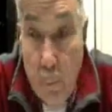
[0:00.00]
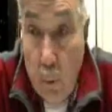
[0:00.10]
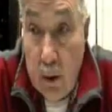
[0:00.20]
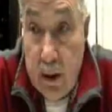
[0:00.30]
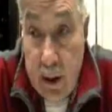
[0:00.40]

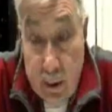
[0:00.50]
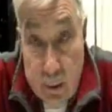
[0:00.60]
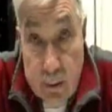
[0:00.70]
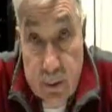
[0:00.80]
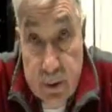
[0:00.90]
4
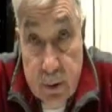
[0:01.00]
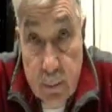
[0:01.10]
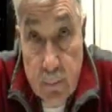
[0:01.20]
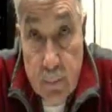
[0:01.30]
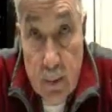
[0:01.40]

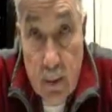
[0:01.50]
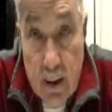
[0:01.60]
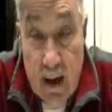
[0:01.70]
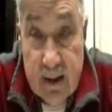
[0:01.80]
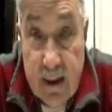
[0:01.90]
years,
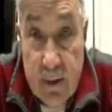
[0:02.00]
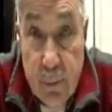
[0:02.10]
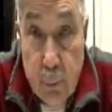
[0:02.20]
has